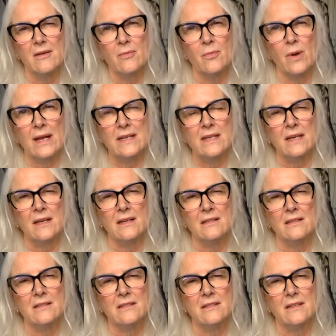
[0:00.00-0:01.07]

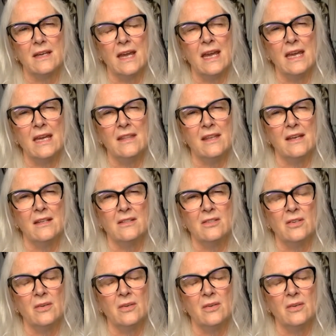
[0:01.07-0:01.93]
weddings either too